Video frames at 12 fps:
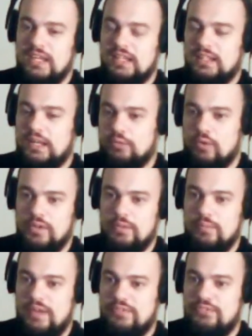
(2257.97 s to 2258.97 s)
Like one of
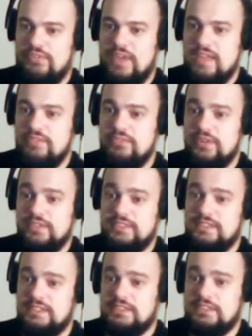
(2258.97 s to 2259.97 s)
my favorites
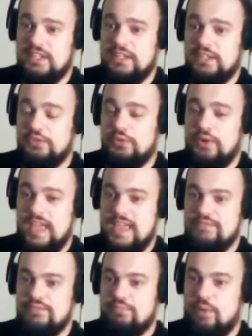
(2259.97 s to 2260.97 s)
is "Grave
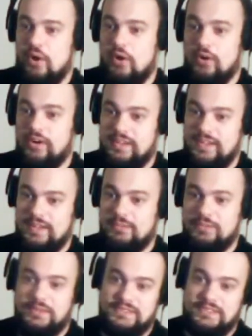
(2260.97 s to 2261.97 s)
Party," which
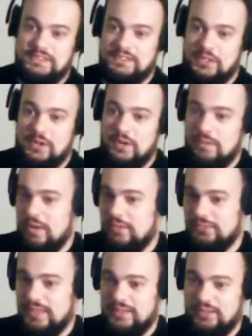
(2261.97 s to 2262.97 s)
is a song about
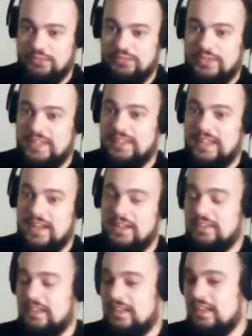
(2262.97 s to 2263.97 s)
necrophilia.
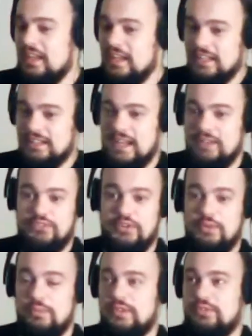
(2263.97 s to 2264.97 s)
They have so
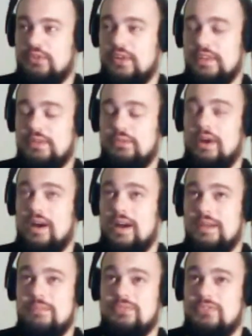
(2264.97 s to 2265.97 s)
much funny
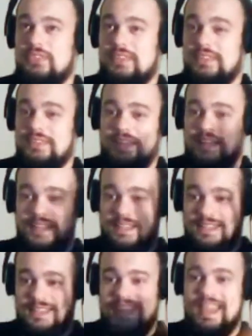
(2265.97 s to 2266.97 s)
rhymes, and
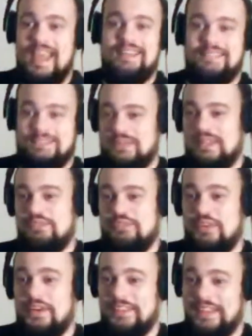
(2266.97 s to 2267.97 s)
yeah, it's really
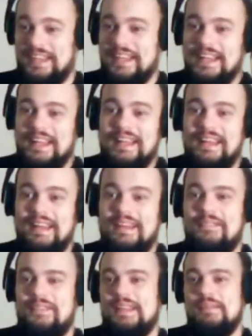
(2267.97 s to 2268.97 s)
funny.
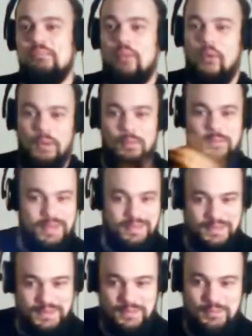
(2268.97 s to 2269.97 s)
Really morbid
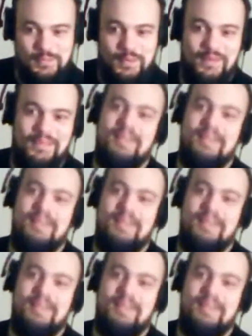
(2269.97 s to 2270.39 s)
humor.